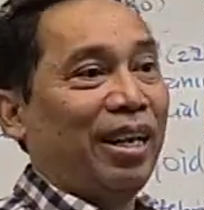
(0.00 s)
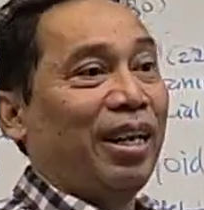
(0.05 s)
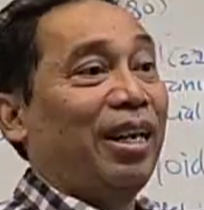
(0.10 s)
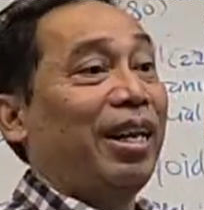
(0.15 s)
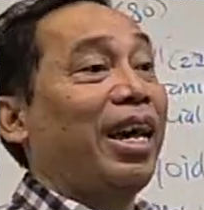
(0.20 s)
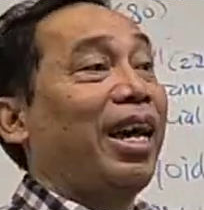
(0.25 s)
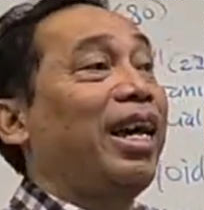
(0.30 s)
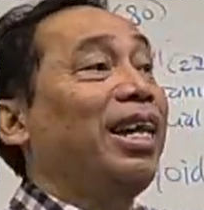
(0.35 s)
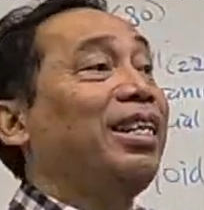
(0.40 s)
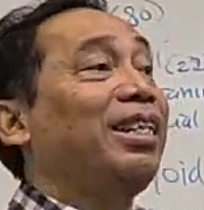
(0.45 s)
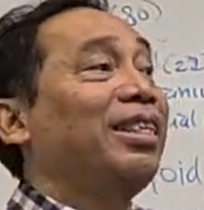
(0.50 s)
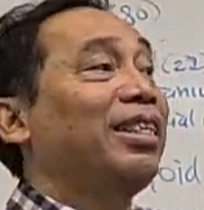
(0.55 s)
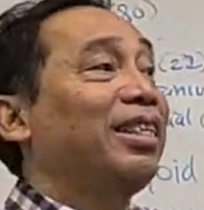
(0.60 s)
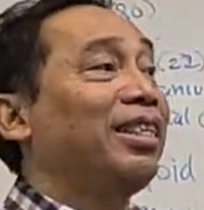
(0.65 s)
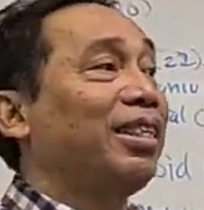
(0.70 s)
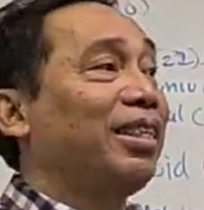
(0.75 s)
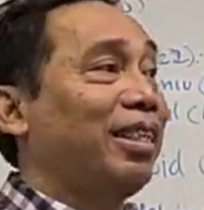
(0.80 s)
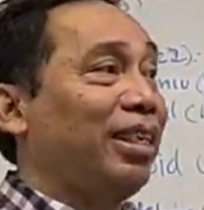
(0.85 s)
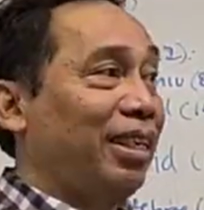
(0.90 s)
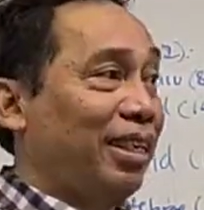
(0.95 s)

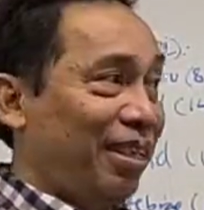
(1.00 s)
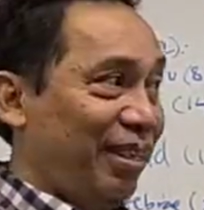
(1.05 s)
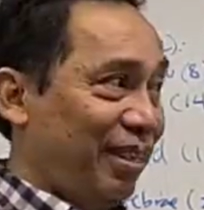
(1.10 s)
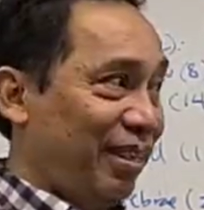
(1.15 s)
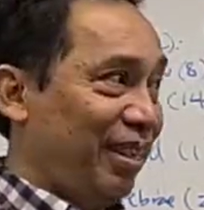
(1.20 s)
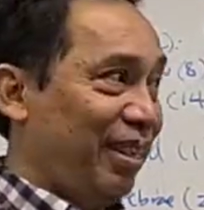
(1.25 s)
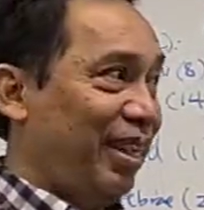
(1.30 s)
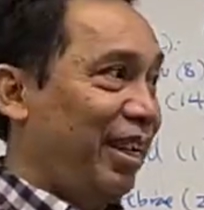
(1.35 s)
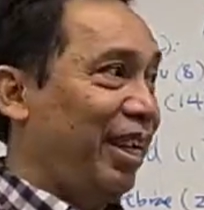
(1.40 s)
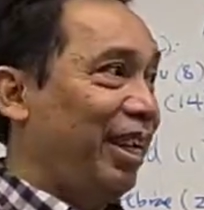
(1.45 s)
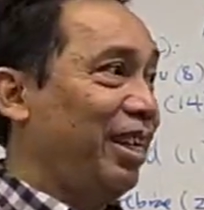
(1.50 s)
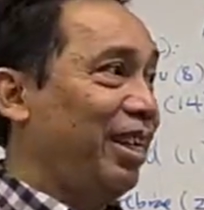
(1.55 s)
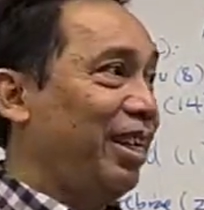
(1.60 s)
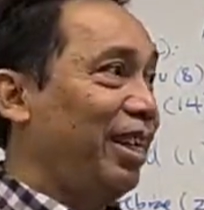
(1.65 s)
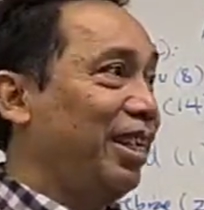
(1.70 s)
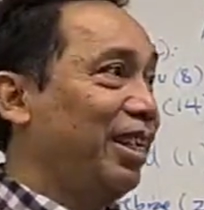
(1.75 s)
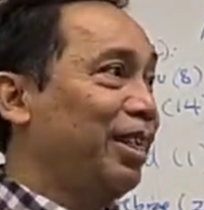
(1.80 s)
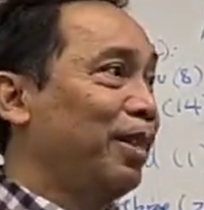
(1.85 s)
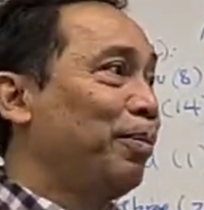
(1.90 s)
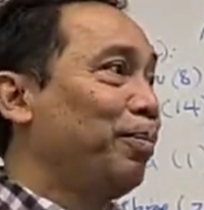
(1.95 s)
9:30 in
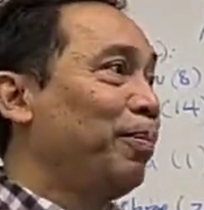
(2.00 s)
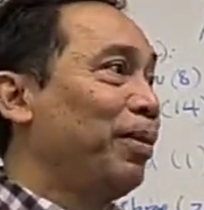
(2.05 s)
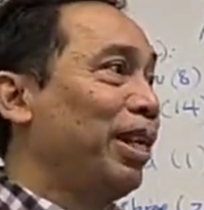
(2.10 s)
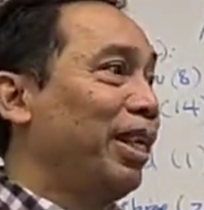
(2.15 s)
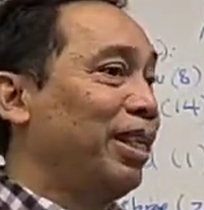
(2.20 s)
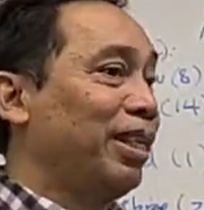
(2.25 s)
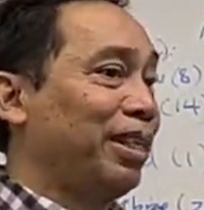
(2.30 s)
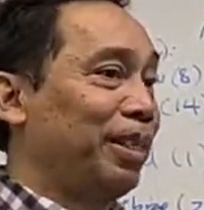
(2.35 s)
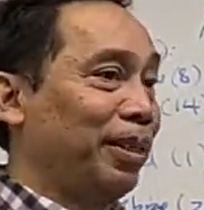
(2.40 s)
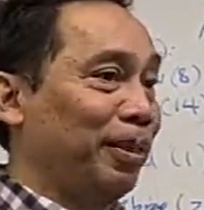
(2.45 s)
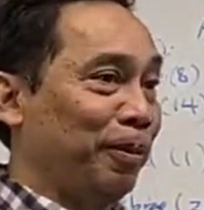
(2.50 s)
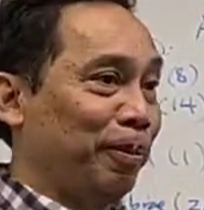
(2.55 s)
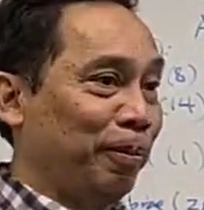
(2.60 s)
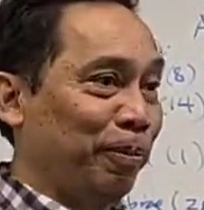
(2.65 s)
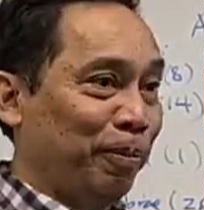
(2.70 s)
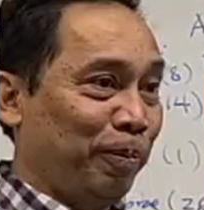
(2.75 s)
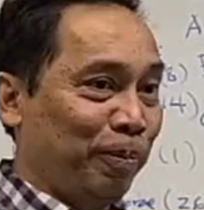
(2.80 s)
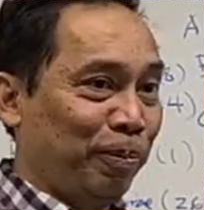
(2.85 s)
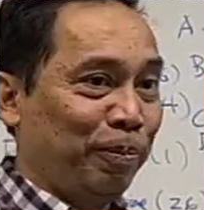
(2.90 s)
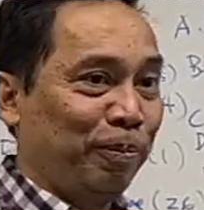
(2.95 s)
this place.
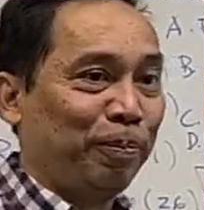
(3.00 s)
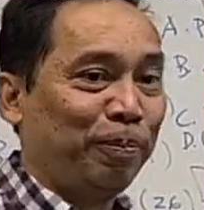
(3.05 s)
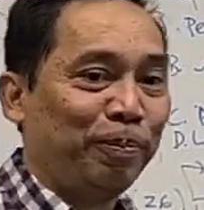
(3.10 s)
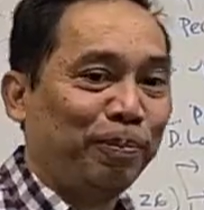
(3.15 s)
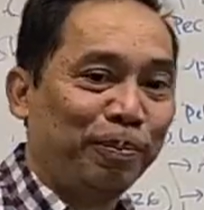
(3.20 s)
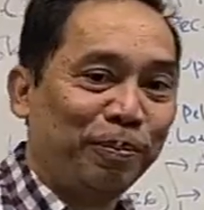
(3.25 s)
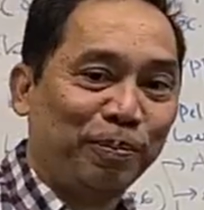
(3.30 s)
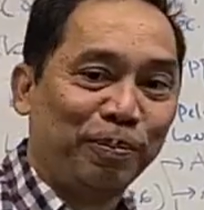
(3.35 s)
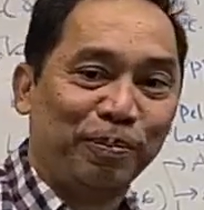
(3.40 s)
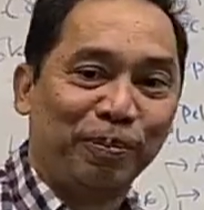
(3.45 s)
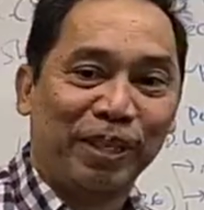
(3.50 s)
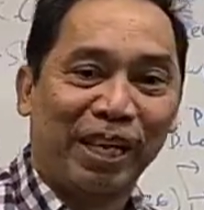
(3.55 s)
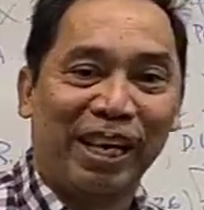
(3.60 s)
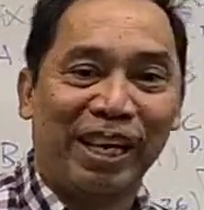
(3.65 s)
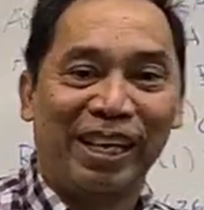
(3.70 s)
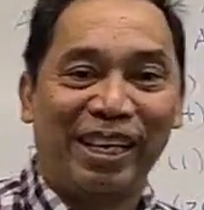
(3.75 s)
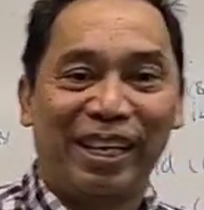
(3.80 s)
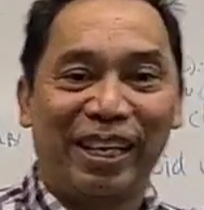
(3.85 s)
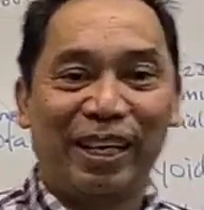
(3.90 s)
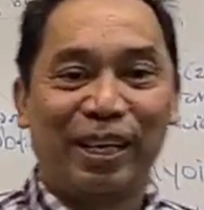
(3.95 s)

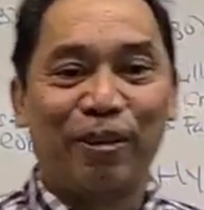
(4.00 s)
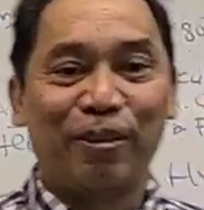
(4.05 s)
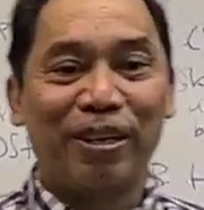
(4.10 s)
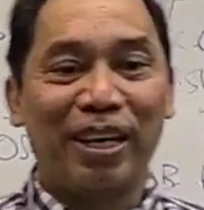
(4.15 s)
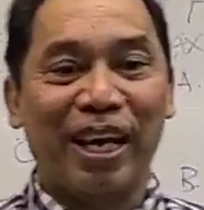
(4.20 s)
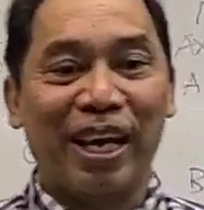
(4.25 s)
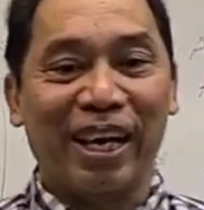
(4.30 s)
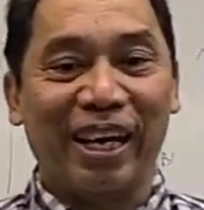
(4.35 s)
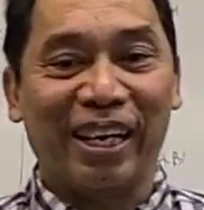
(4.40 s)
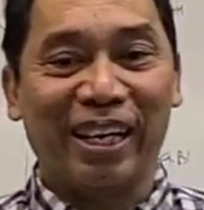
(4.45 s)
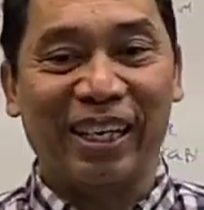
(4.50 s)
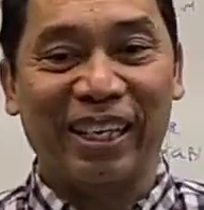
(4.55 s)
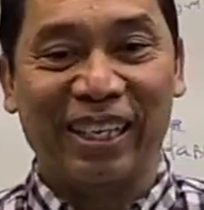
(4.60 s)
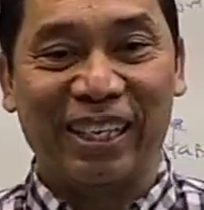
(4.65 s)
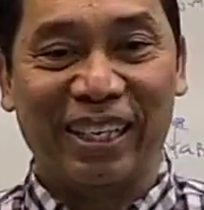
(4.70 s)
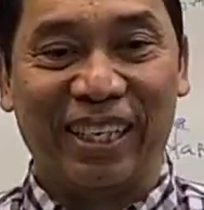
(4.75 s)
Okay, good luck.